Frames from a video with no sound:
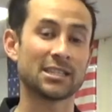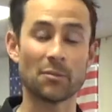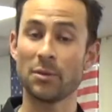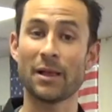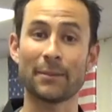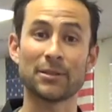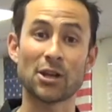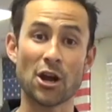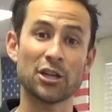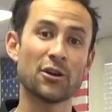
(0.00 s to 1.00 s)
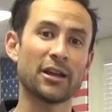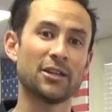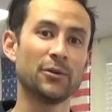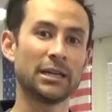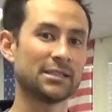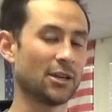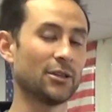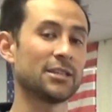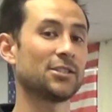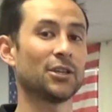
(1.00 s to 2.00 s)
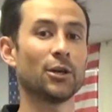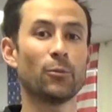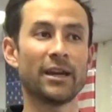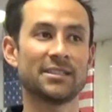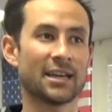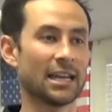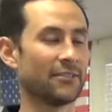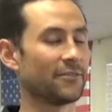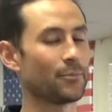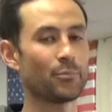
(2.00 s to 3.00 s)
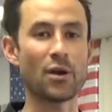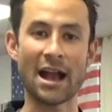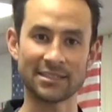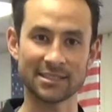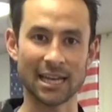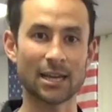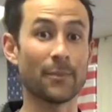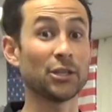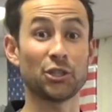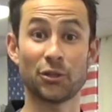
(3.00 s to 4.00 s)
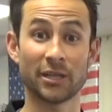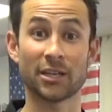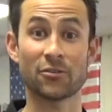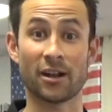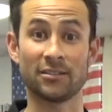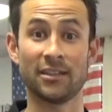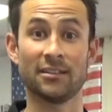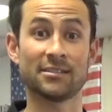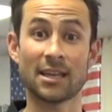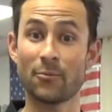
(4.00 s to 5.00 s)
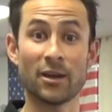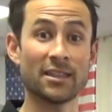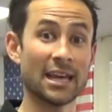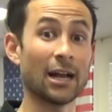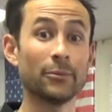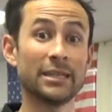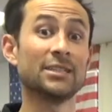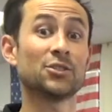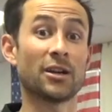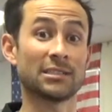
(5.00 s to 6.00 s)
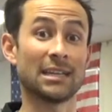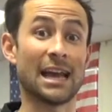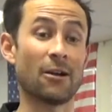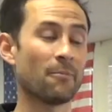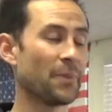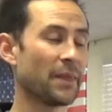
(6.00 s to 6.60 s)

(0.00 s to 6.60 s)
Some of you black belts already know how to do it, so this is a good way to kind of practice at it, make sure you're doing it correctly the same way that I'll be instructing now.